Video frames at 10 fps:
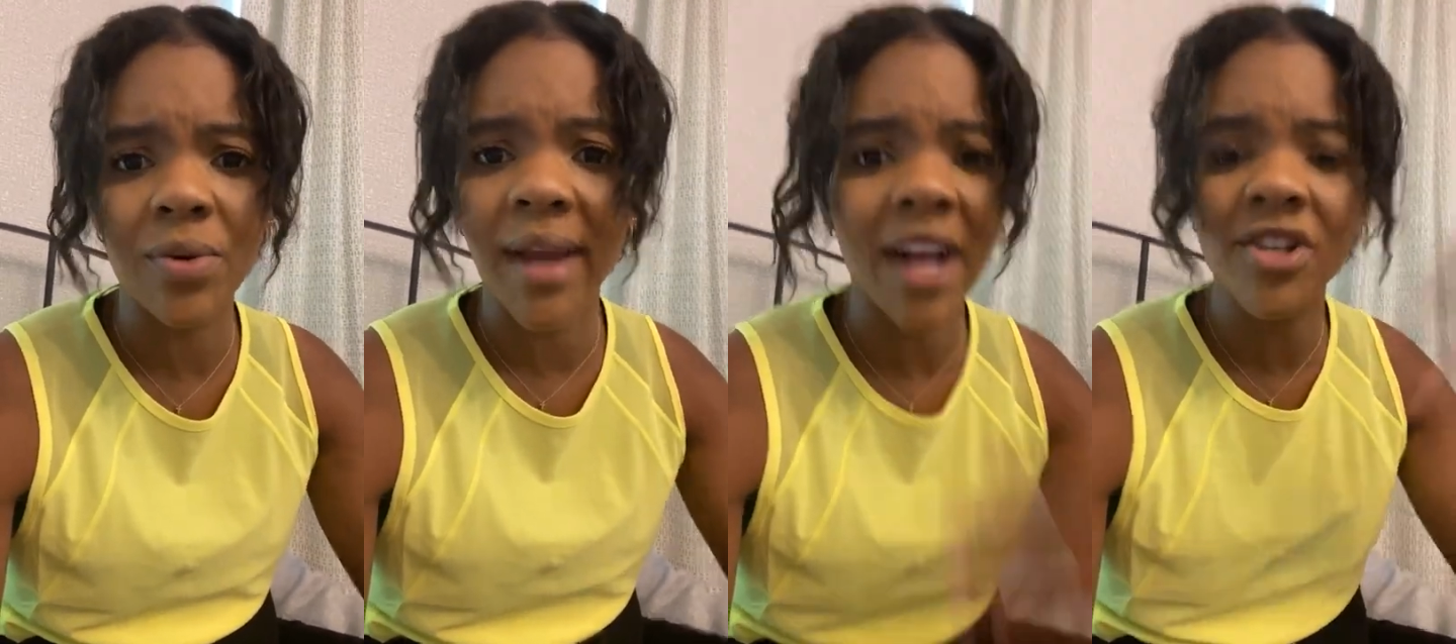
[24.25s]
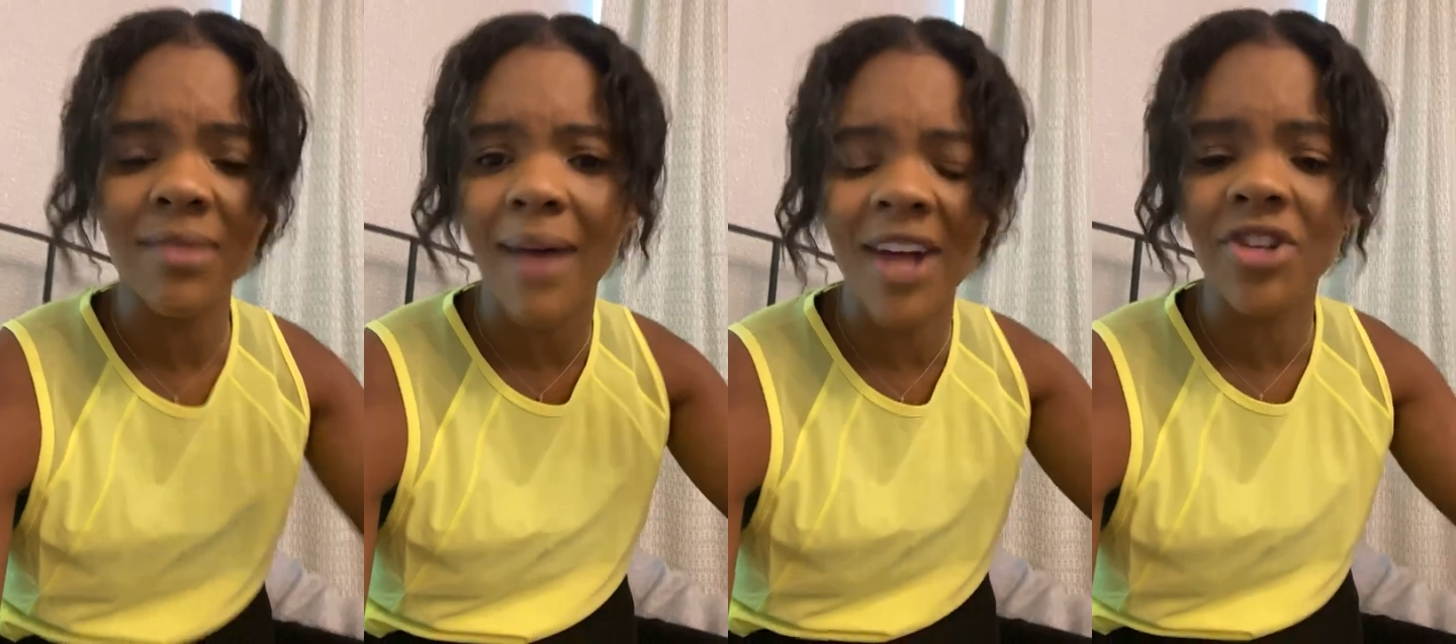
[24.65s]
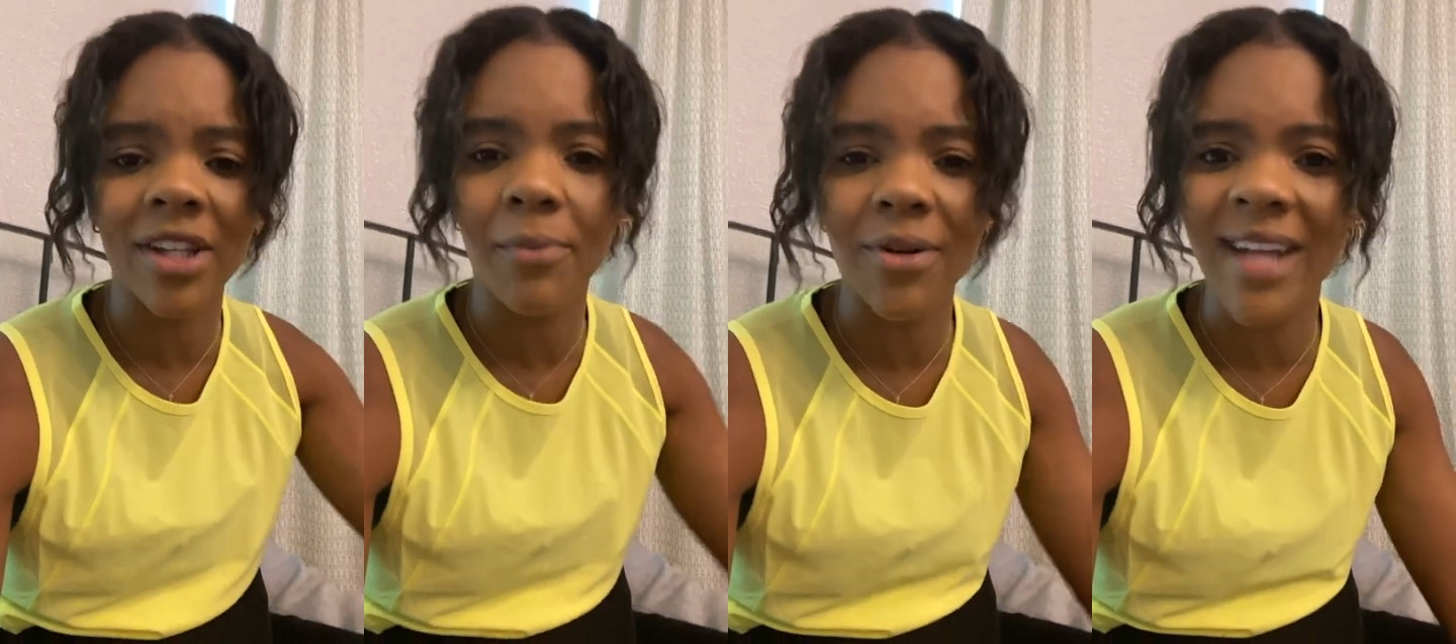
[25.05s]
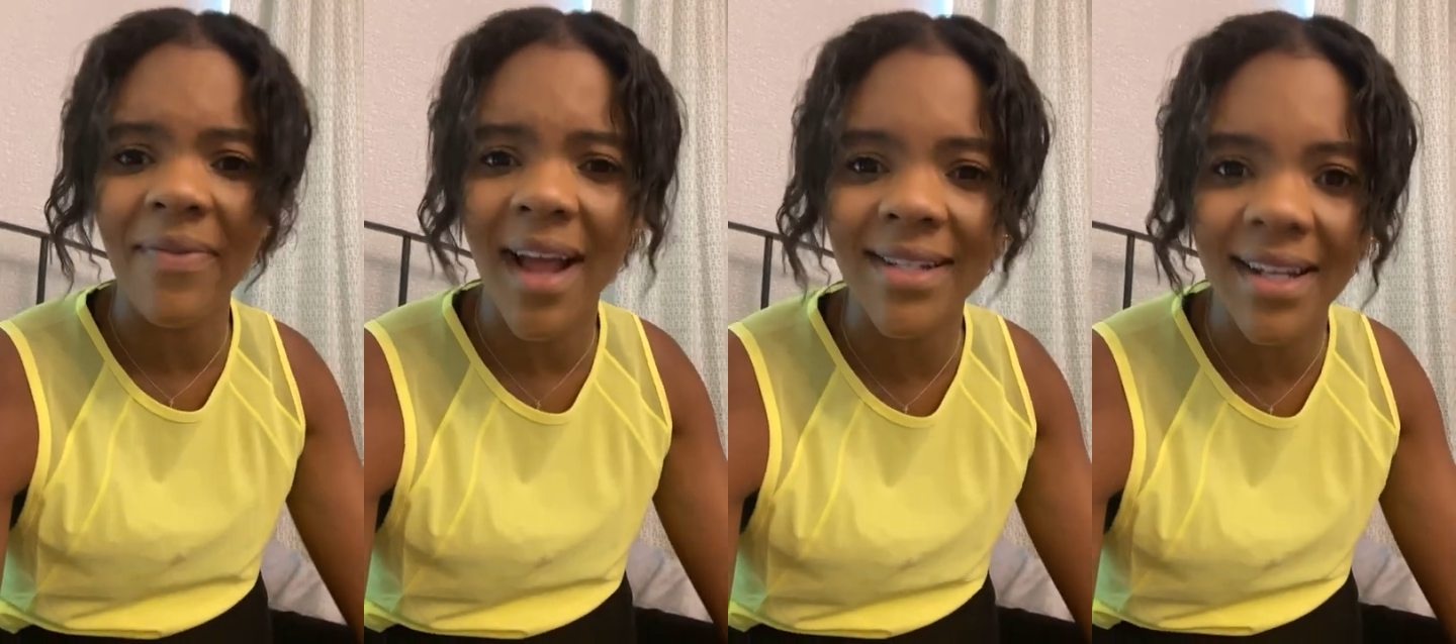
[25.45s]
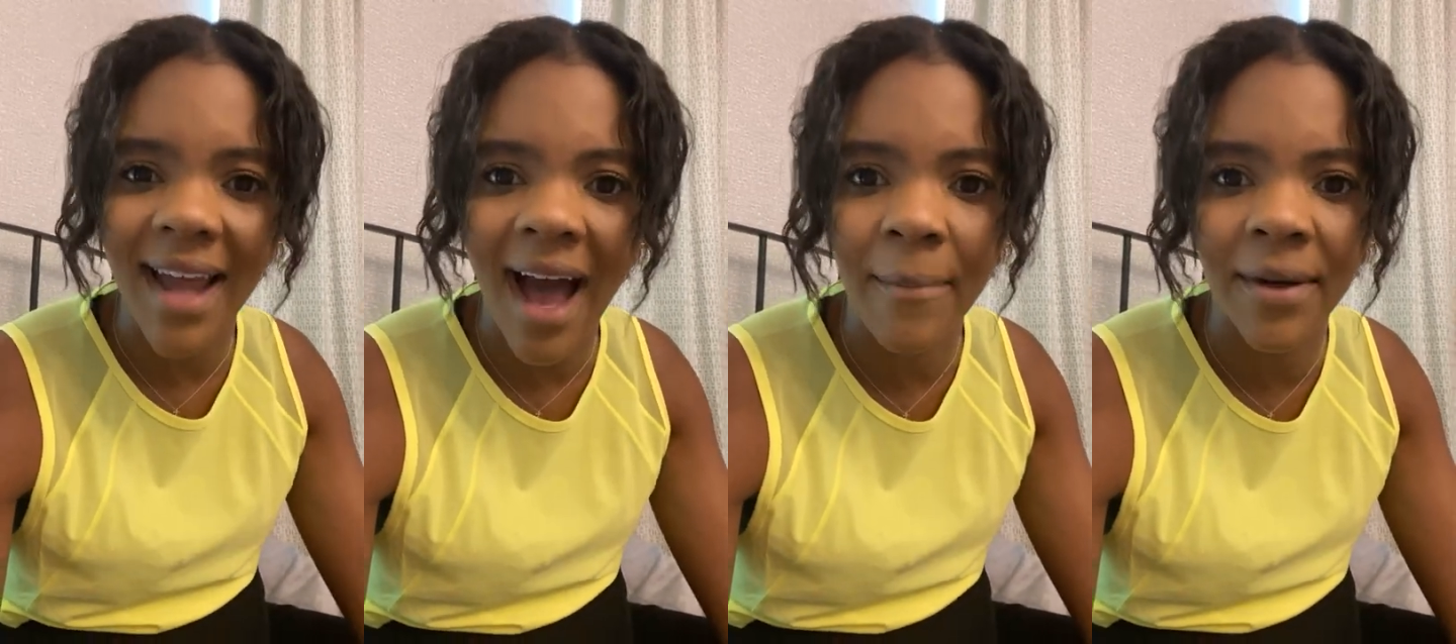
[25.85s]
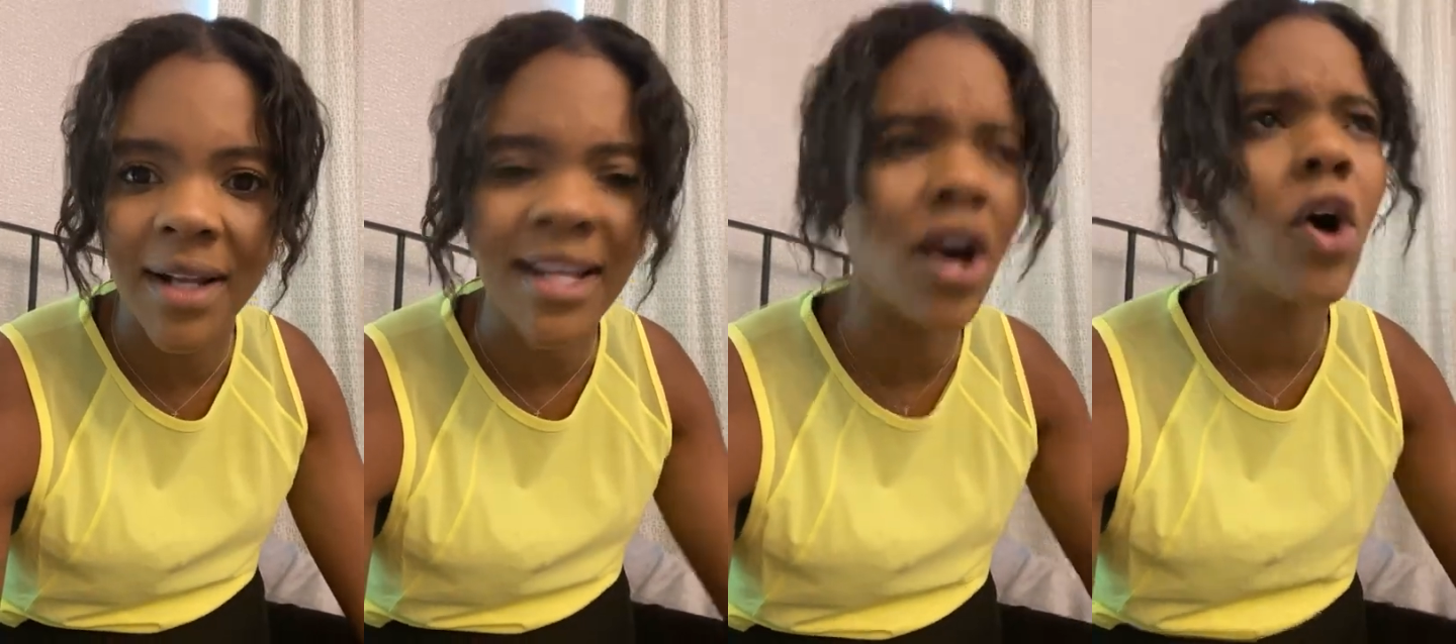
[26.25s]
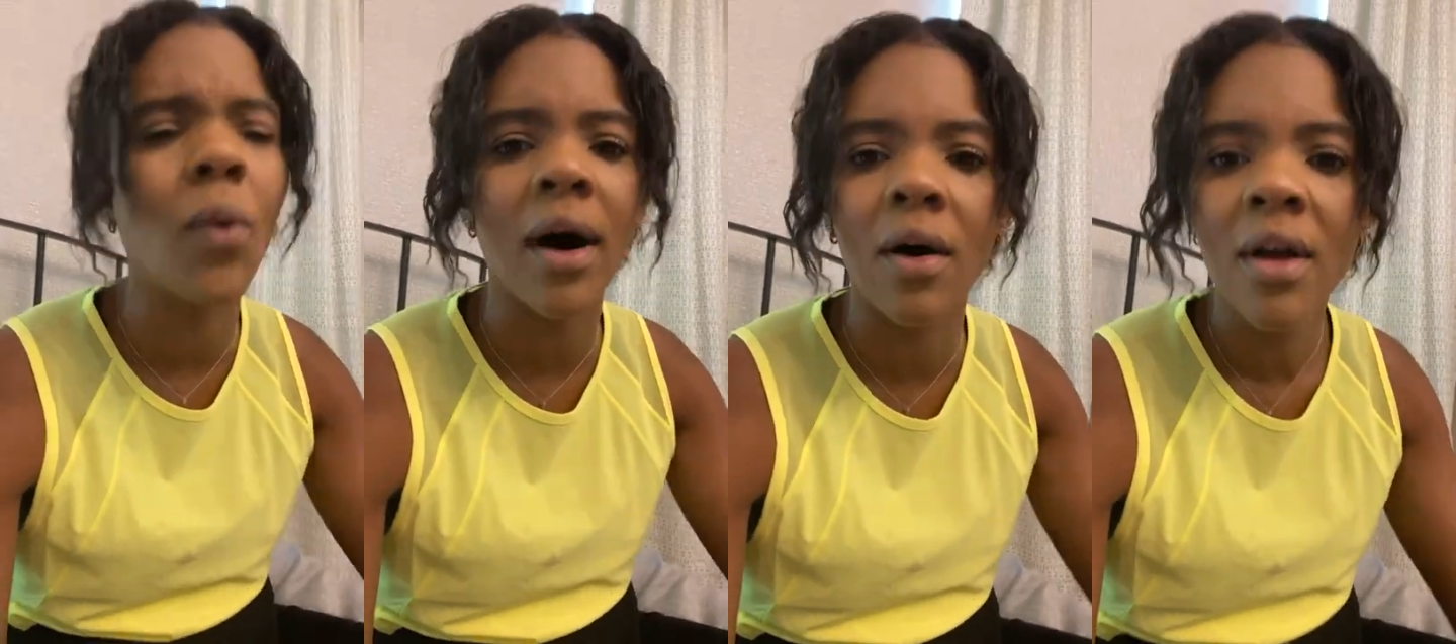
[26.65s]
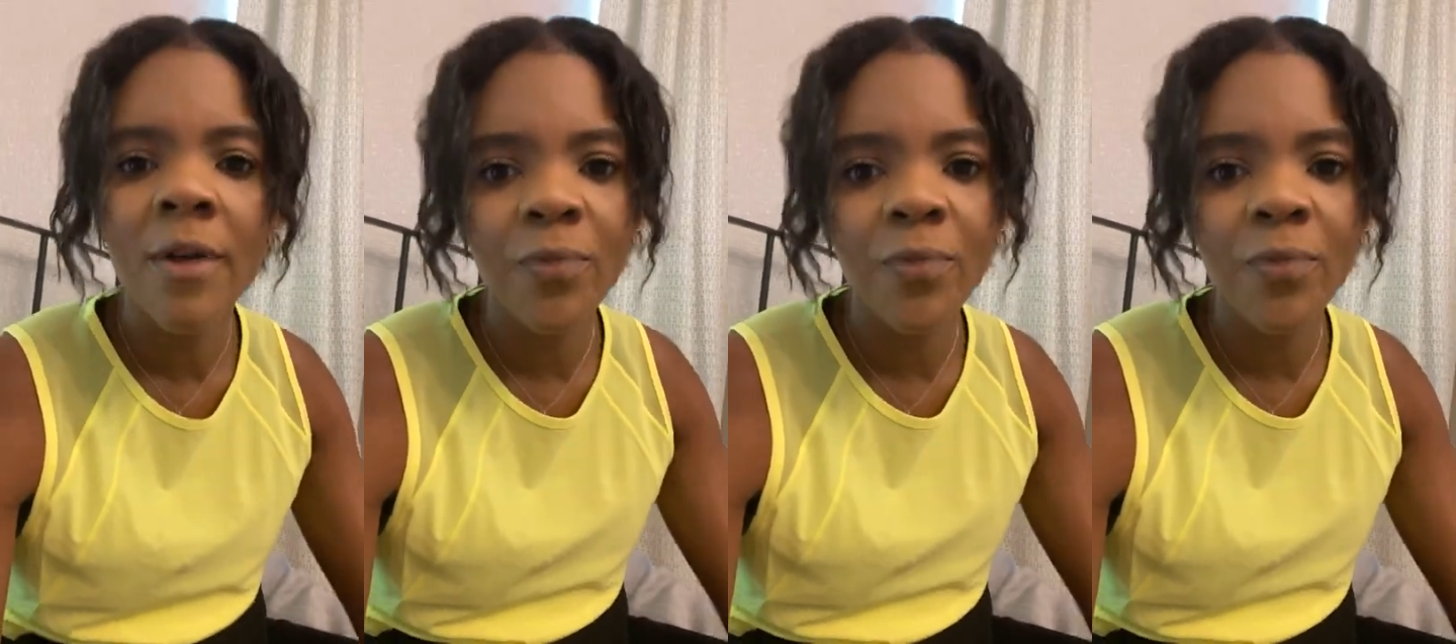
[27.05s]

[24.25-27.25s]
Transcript: You can't just magically pretend that didn't happen and say, oh, well,